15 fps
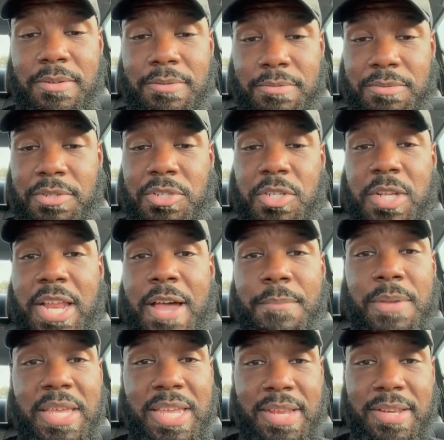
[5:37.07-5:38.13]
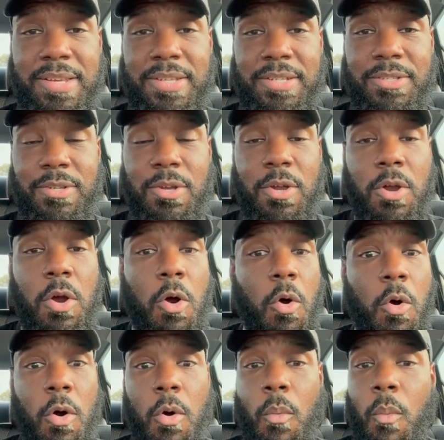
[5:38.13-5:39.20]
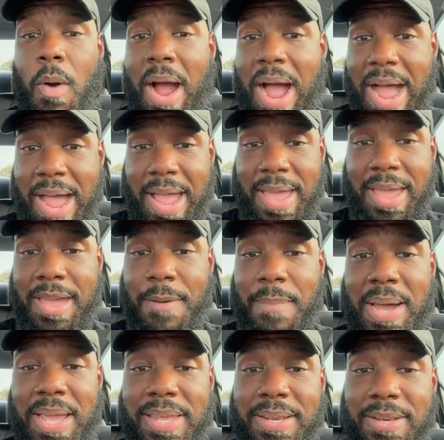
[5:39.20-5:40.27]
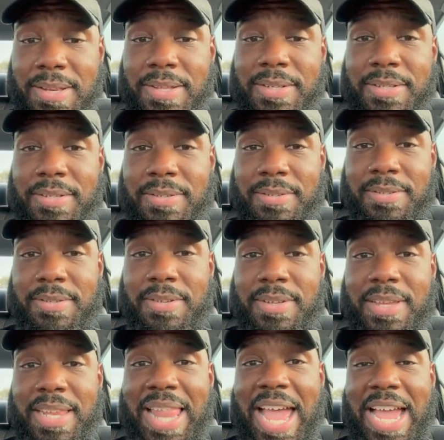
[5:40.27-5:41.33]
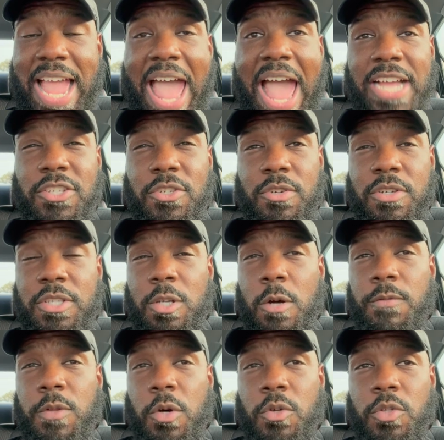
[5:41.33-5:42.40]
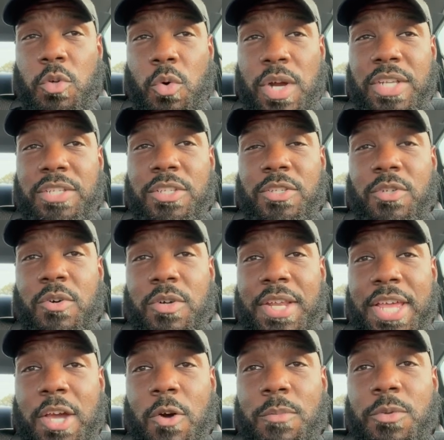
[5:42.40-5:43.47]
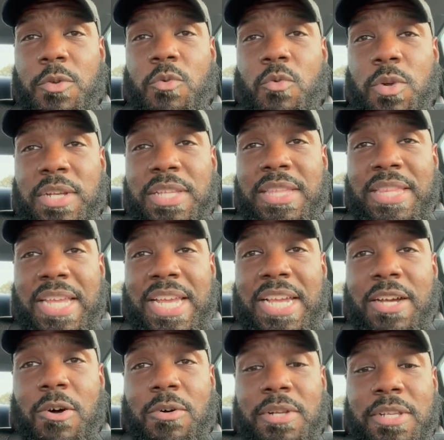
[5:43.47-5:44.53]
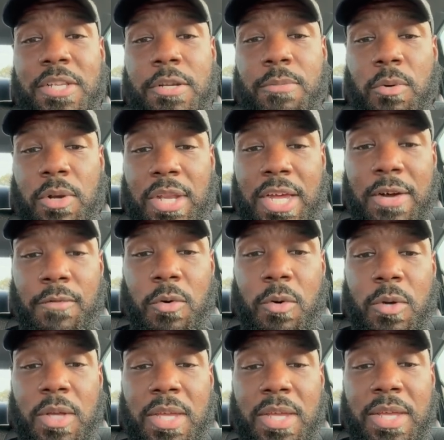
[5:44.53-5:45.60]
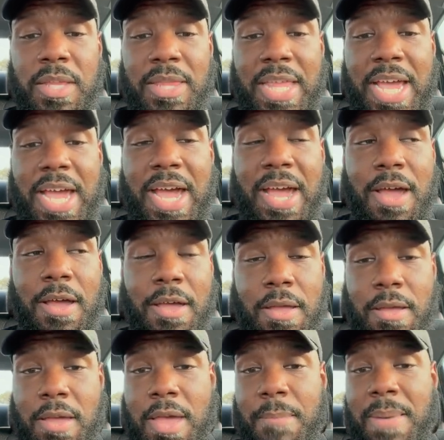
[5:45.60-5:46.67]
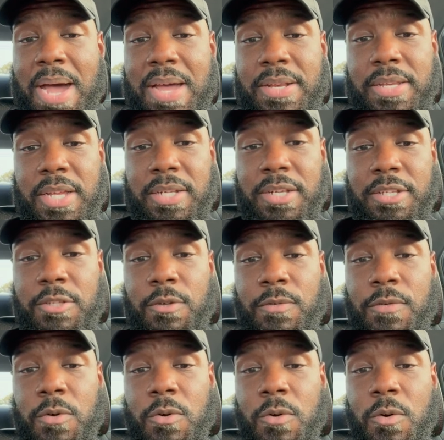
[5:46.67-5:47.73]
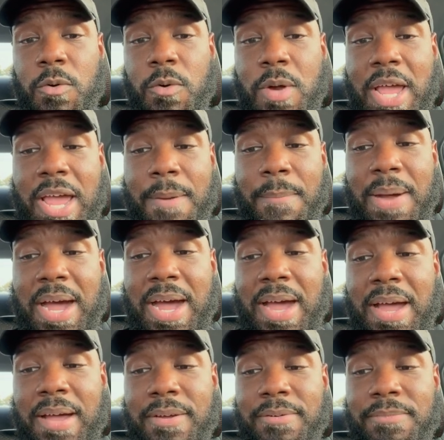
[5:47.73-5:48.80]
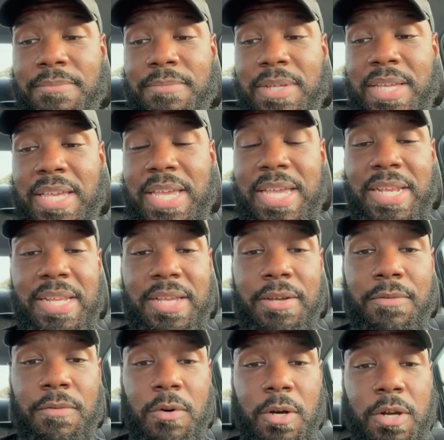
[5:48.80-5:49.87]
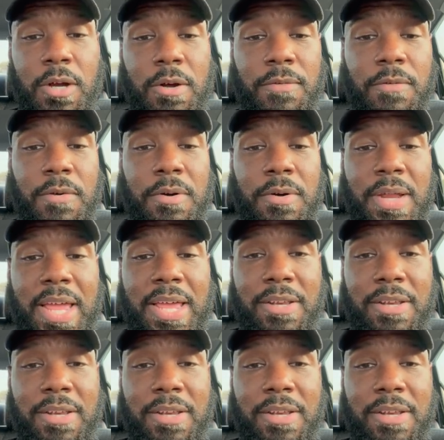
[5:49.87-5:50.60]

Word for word: Should I be eating this? Or why am I eating this? Like asking yourself those questions is going to help you really think on a deeper level that am I addicted to food? Am I eating for comfort?